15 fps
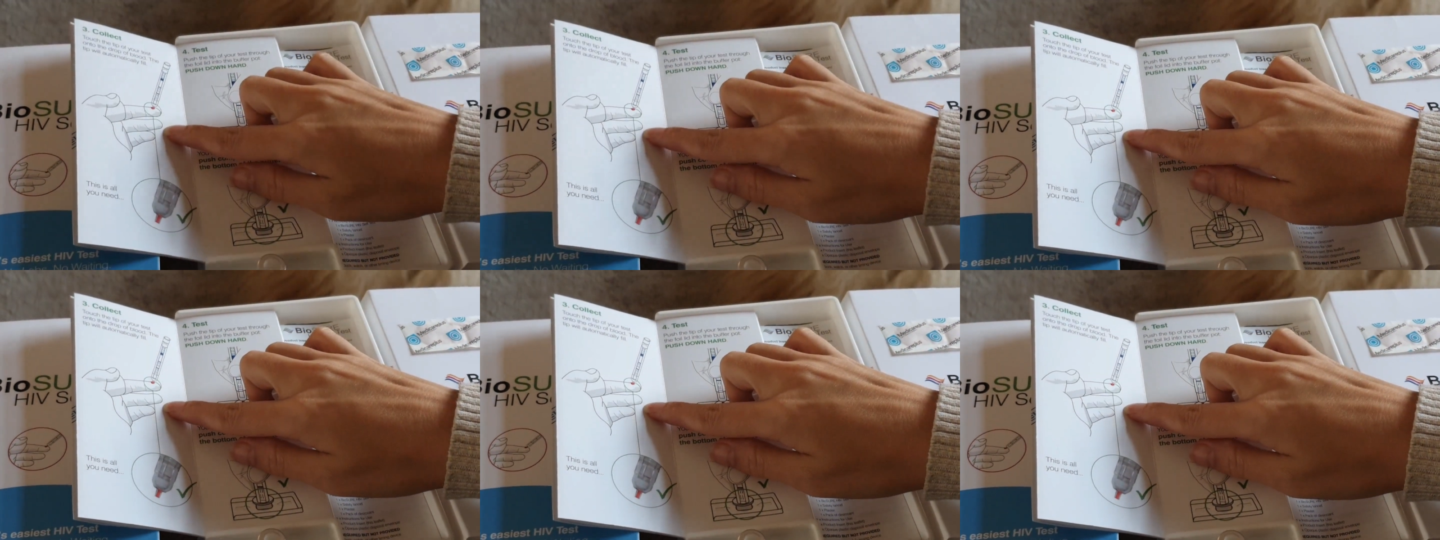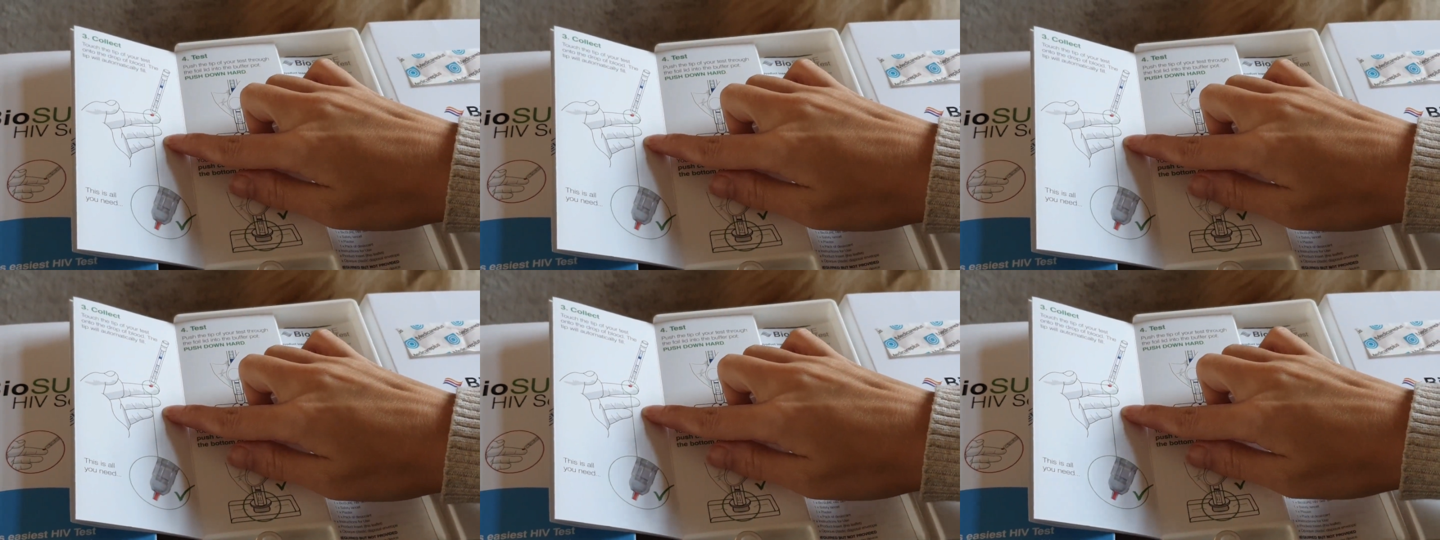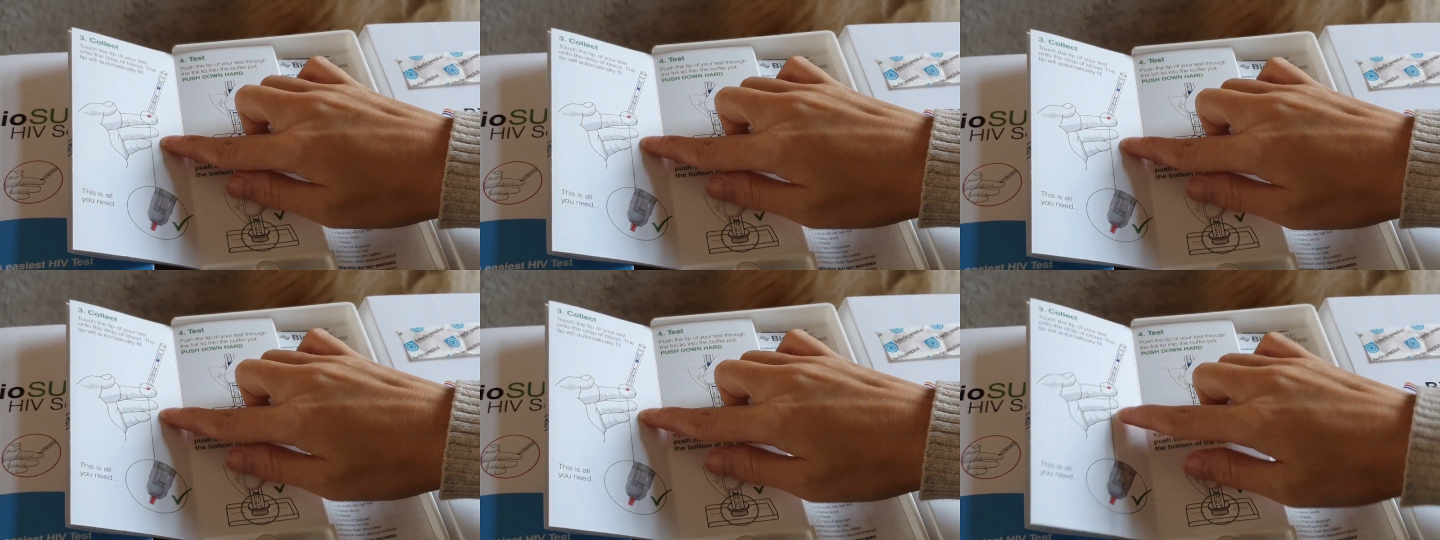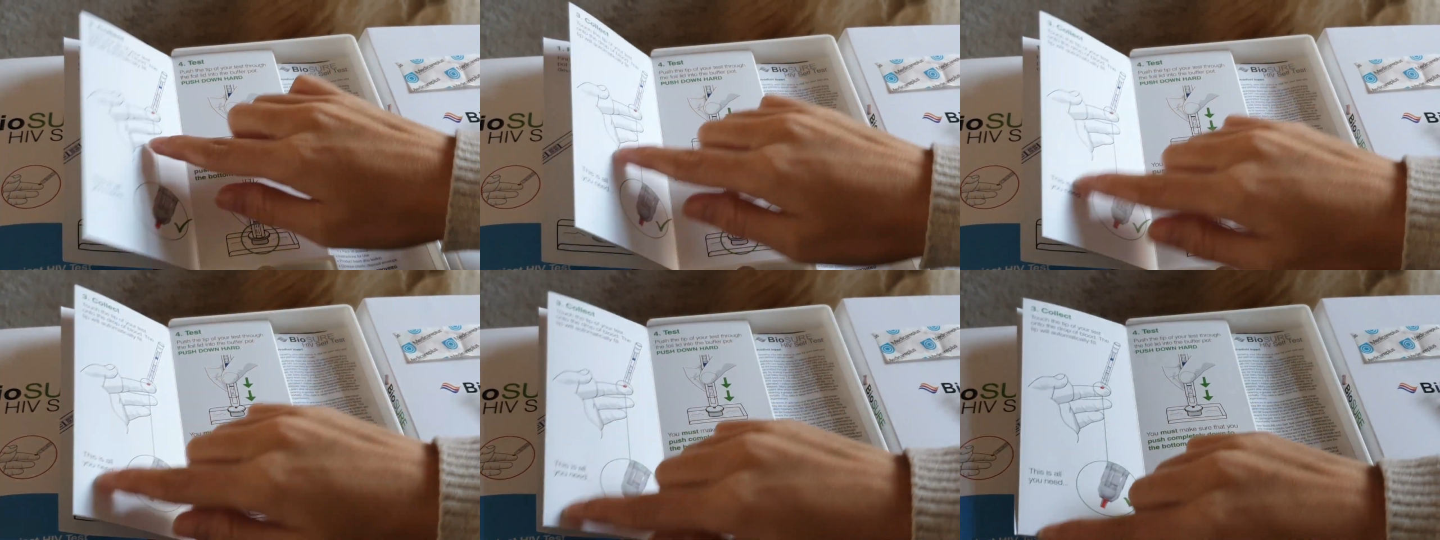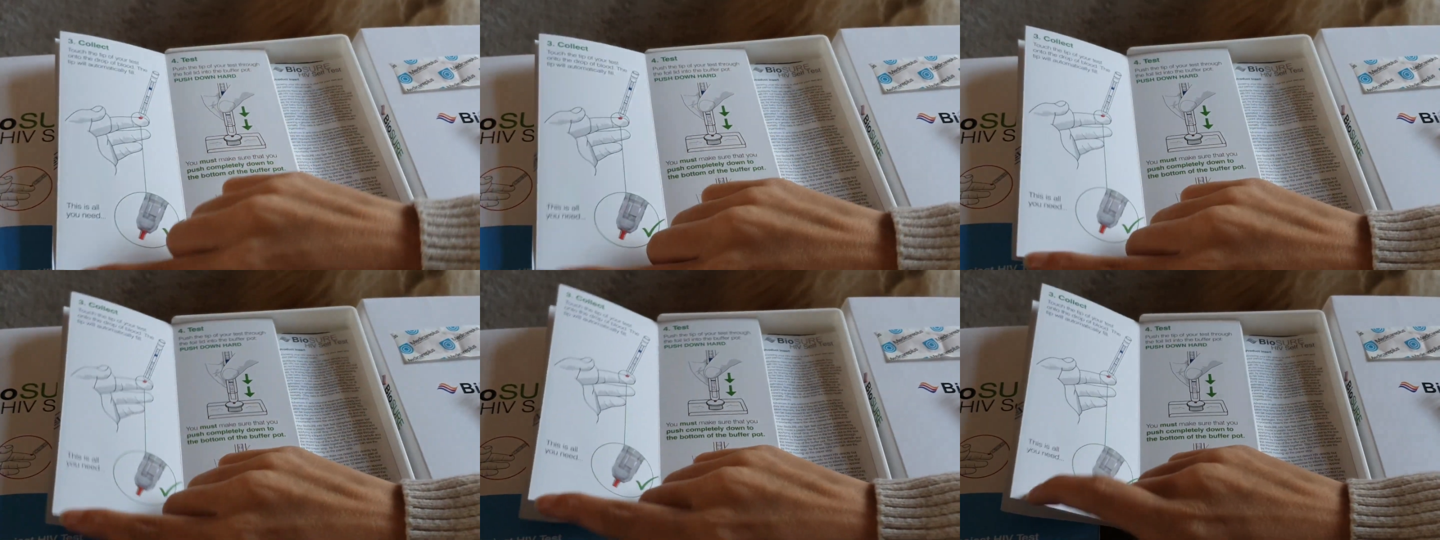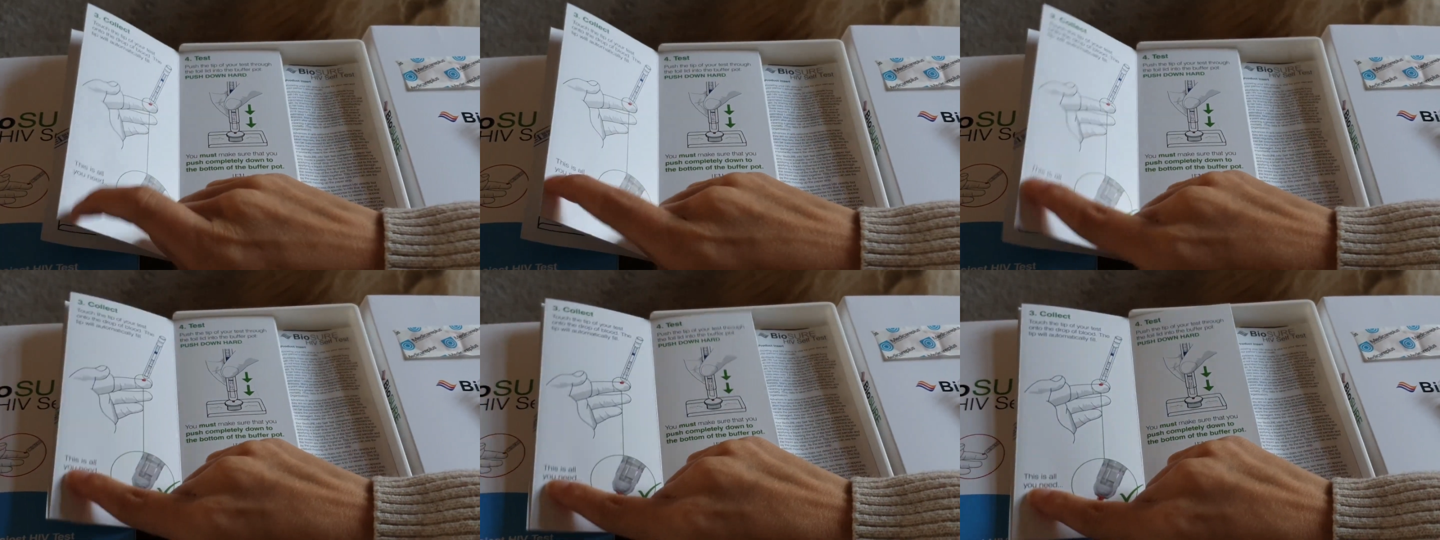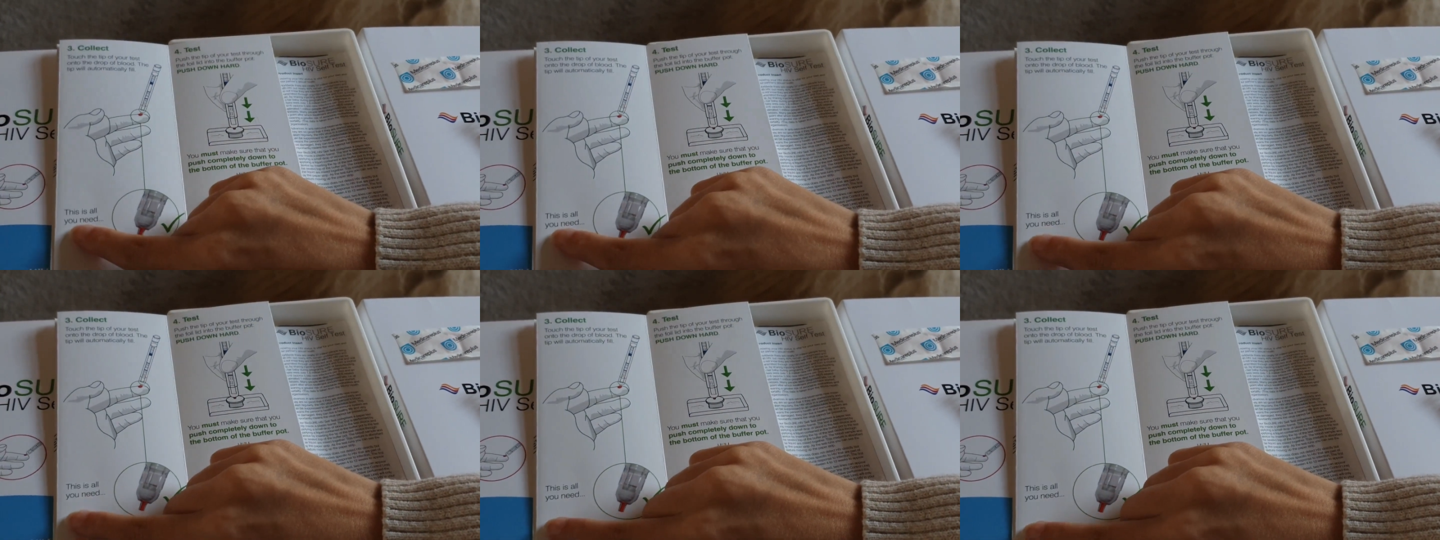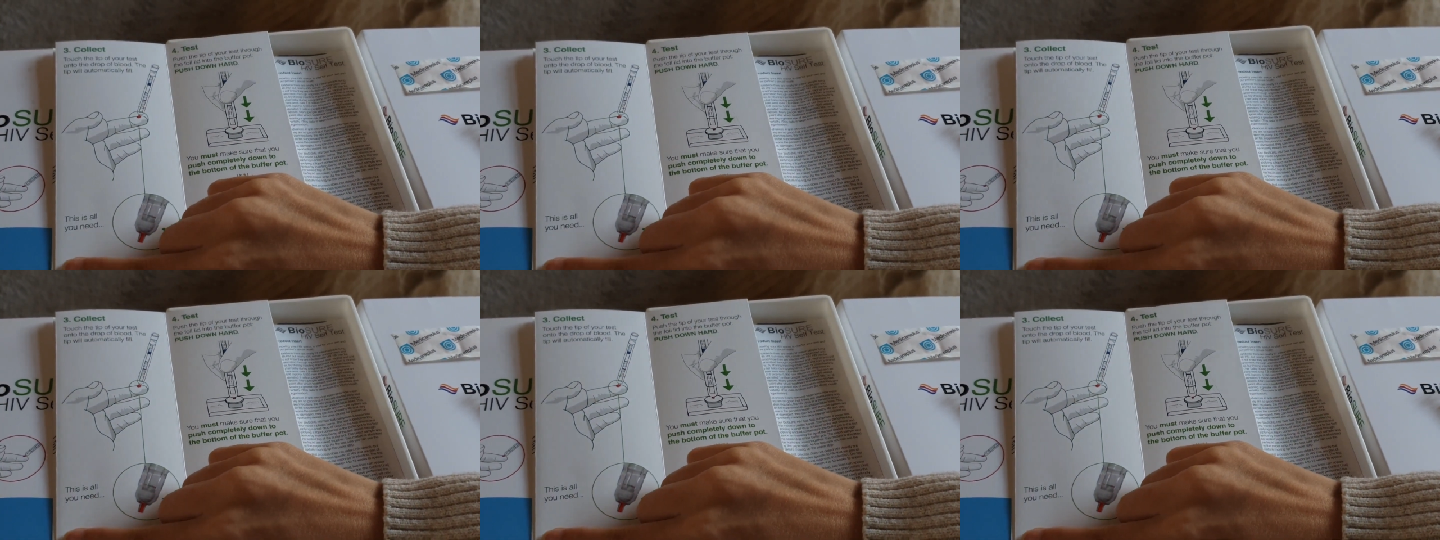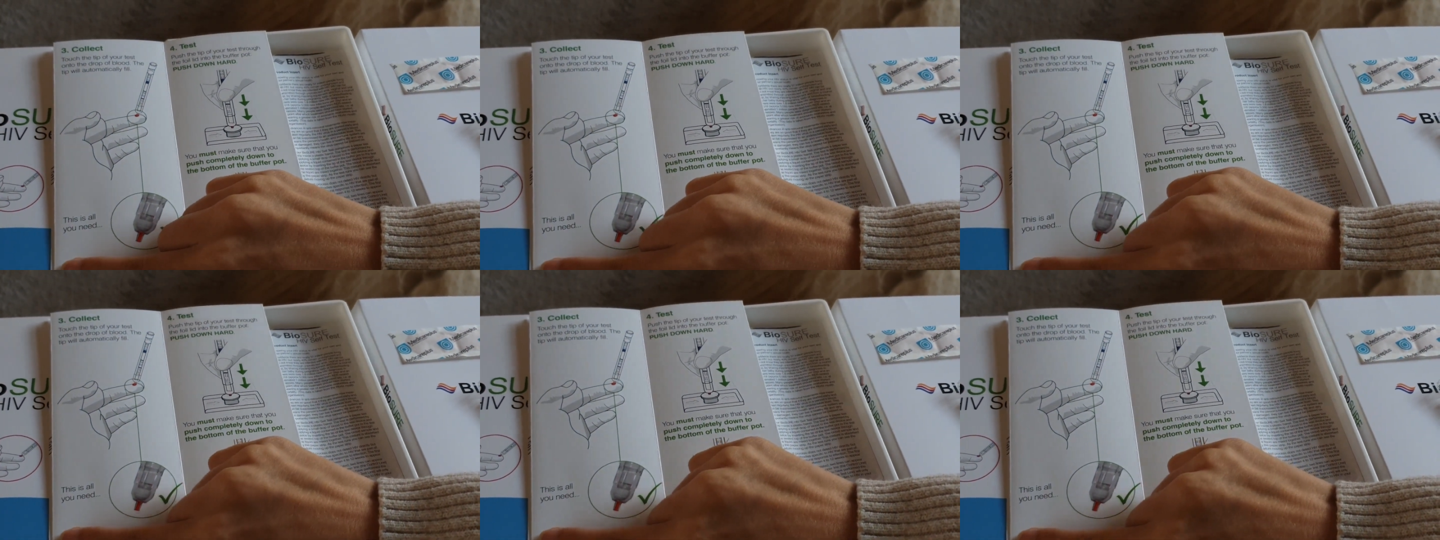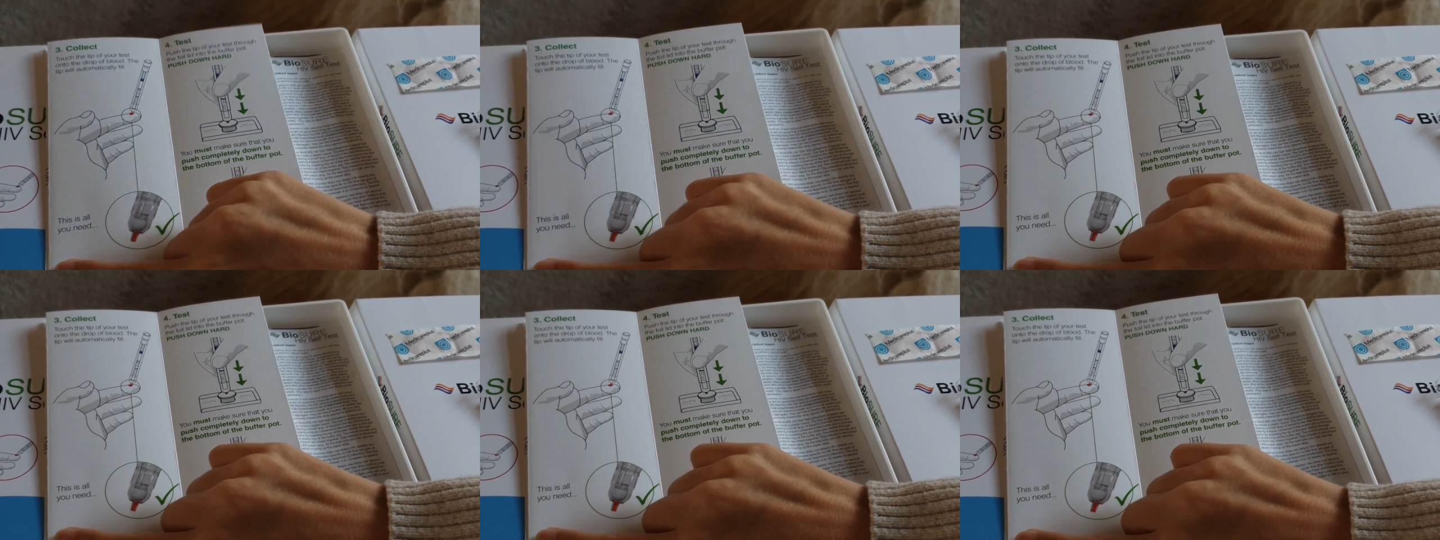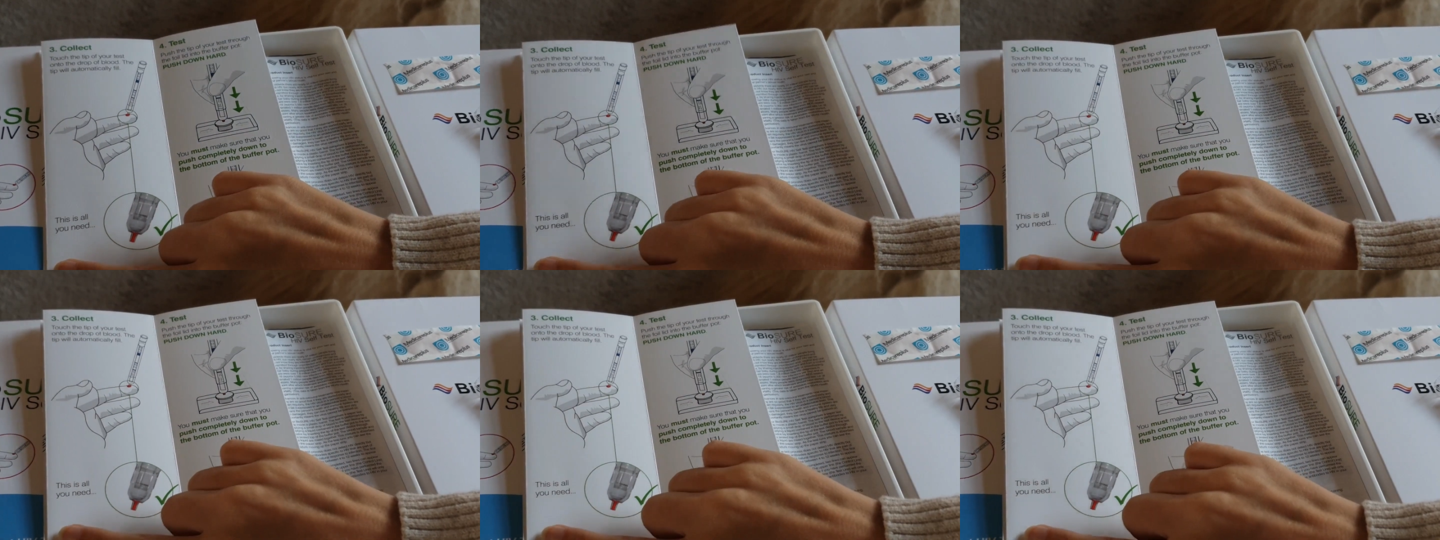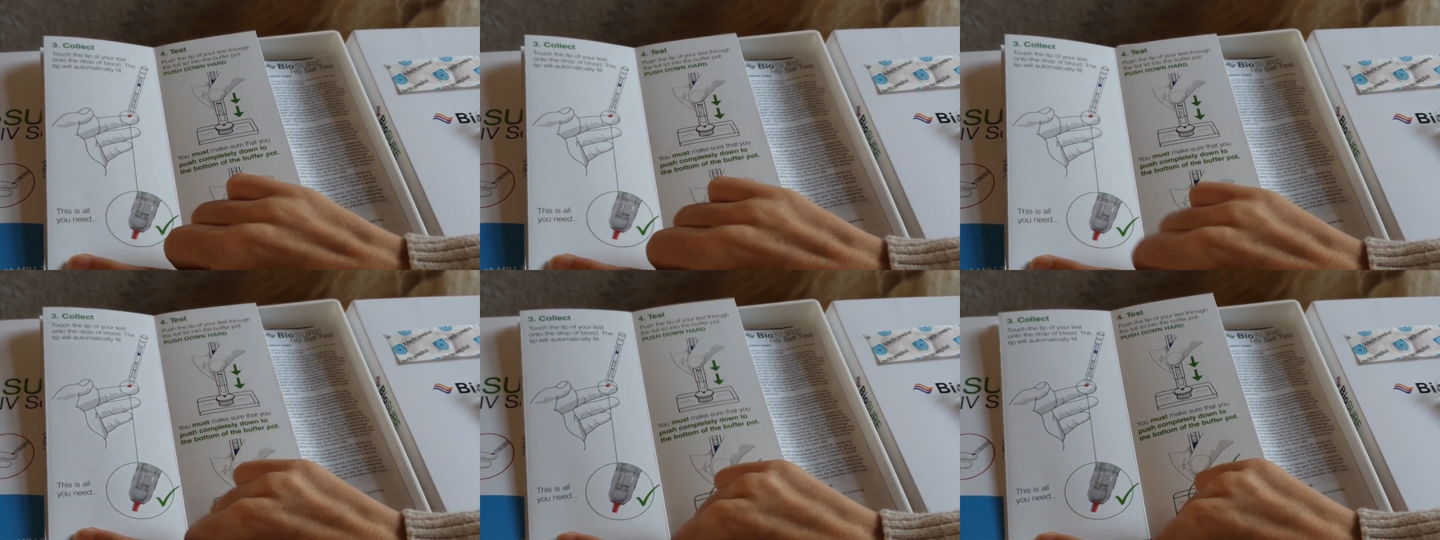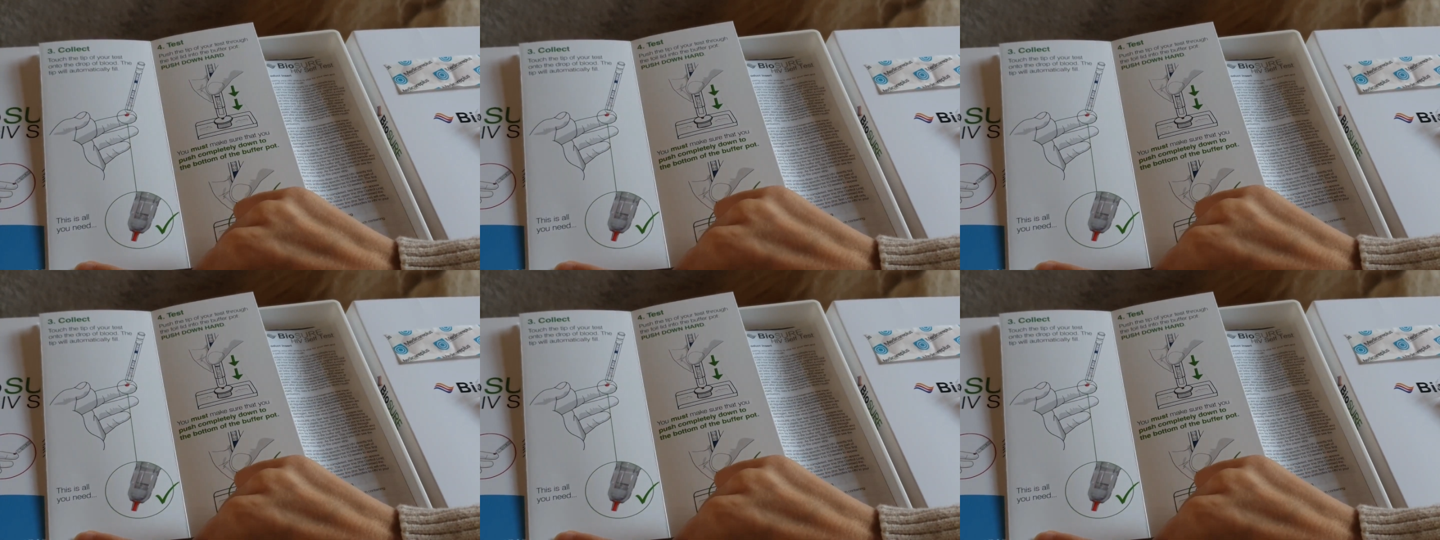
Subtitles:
Nobody's mouth can be seen.